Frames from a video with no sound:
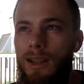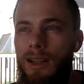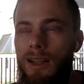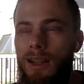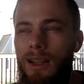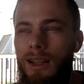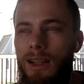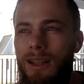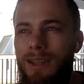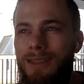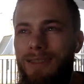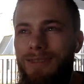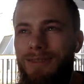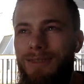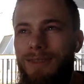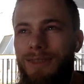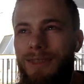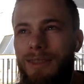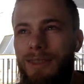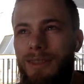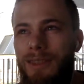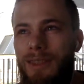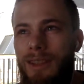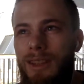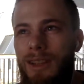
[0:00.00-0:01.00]
And
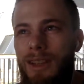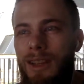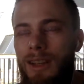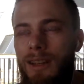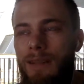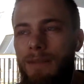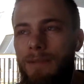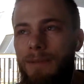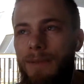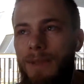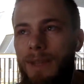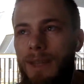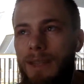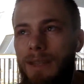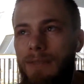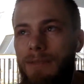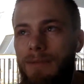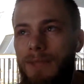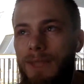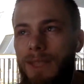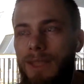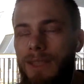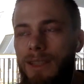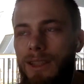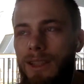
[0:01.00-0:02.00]
yeah,
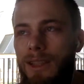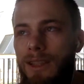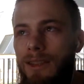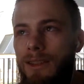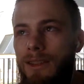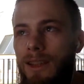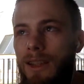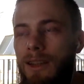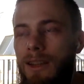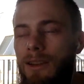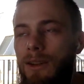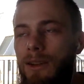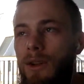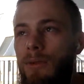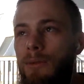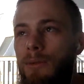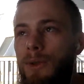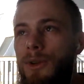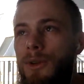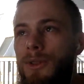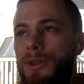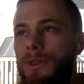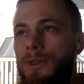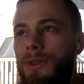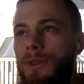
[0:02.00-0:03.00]
that
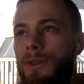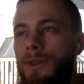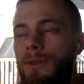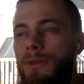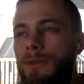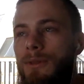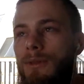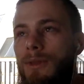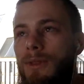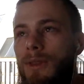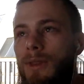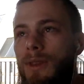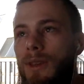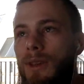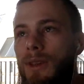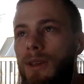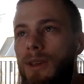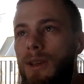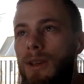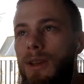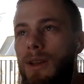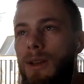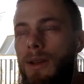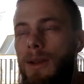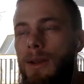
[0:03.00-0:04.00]
almost
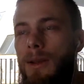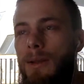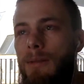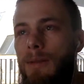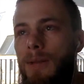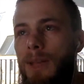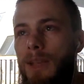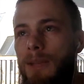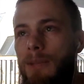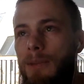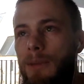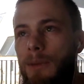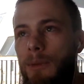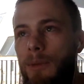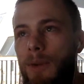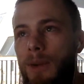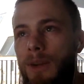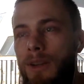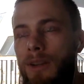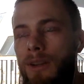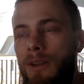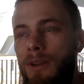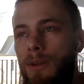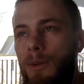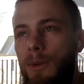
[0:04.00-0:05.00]
makes me
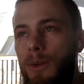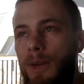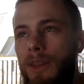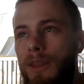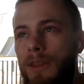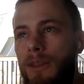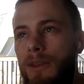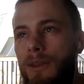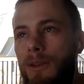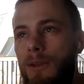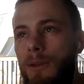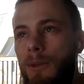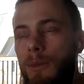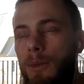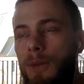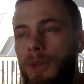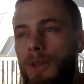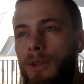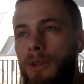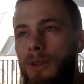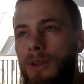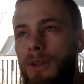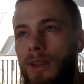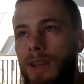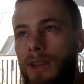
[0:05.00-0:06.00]
wonder whether we
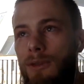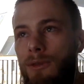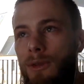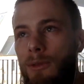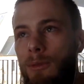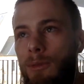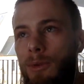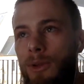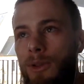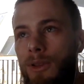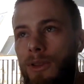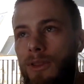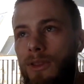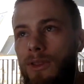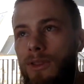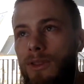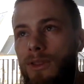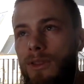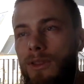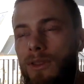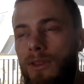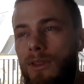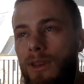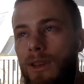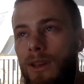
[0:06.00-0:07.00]
should never put
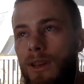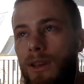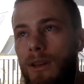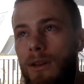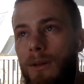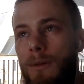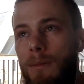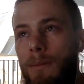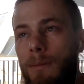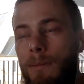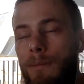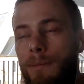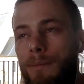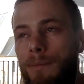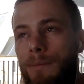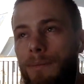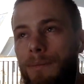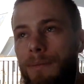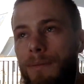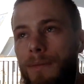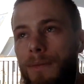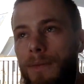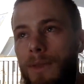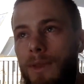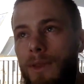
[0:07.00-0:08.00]
JSON
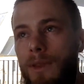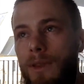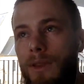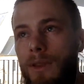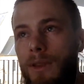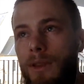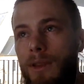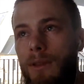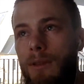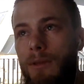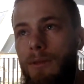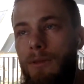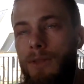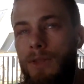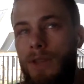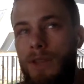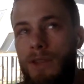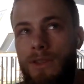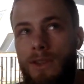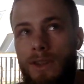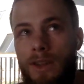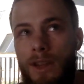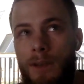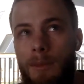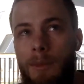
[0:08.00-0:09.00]

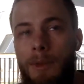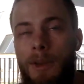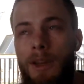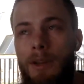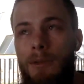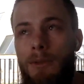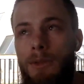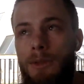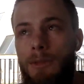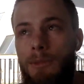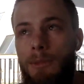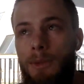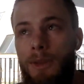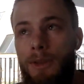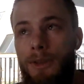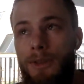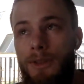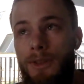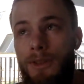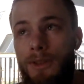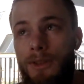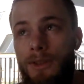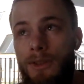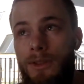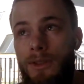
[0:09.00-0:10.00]
API
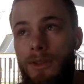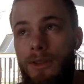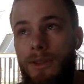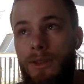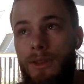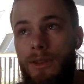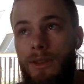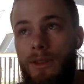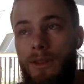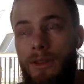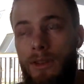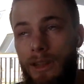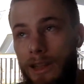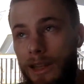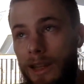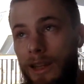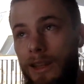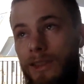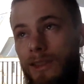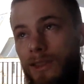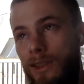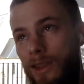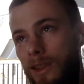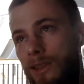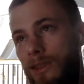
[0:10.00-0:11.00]
responses, the
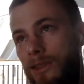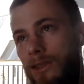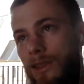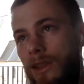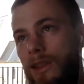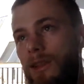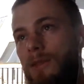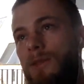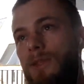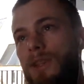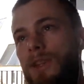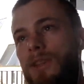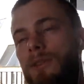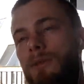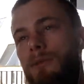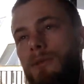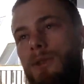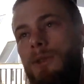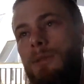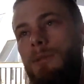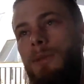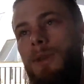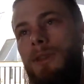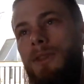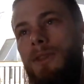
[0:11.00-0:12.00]
links inside of JSON
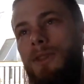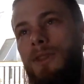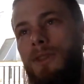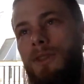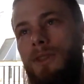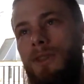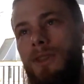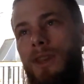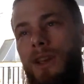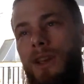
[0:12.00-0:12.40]
responses.